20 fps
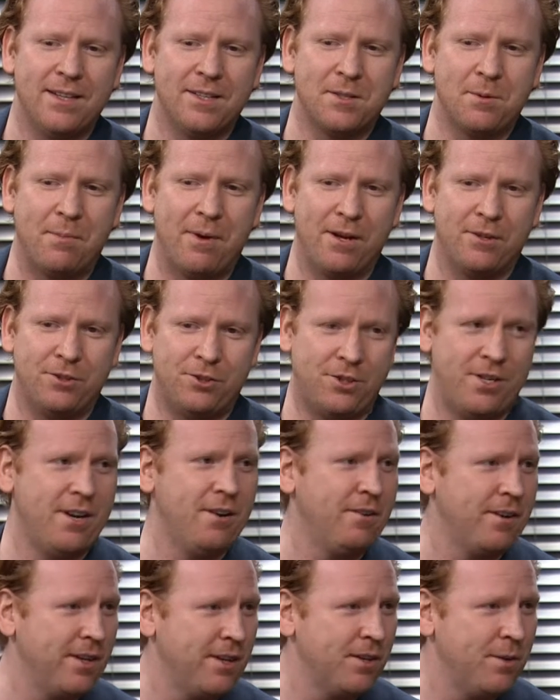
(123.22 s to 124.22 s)
is about
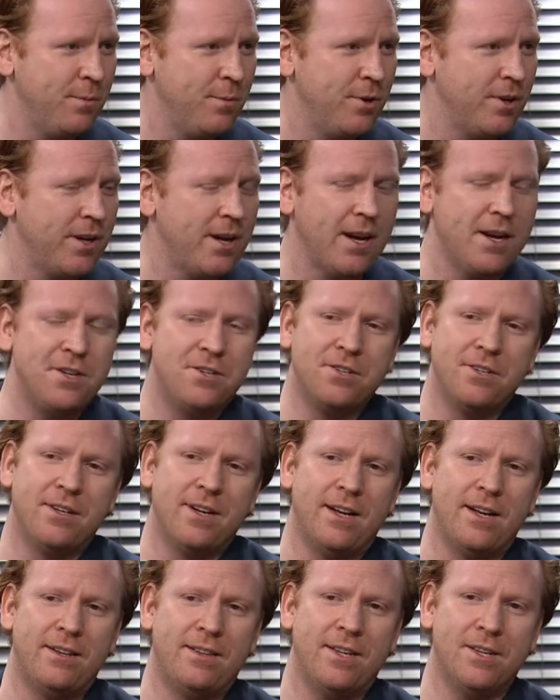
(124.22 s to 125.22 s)
sharing and
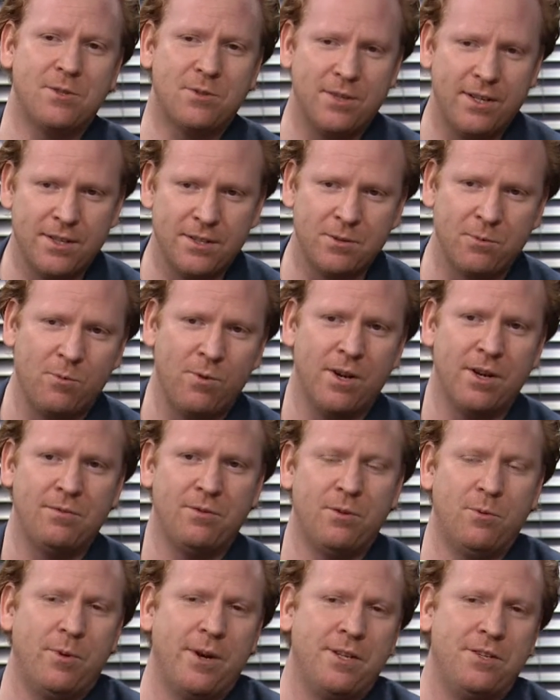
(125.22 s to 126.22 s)
communication, and this is a
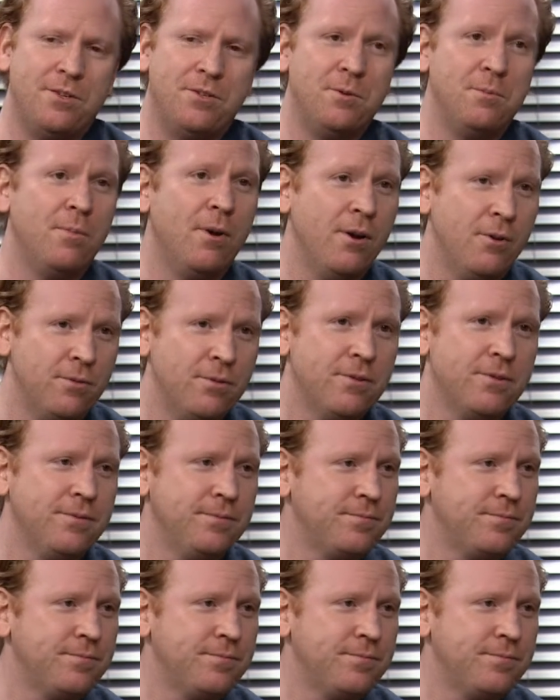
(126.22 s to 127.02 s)
wonderful way to do both.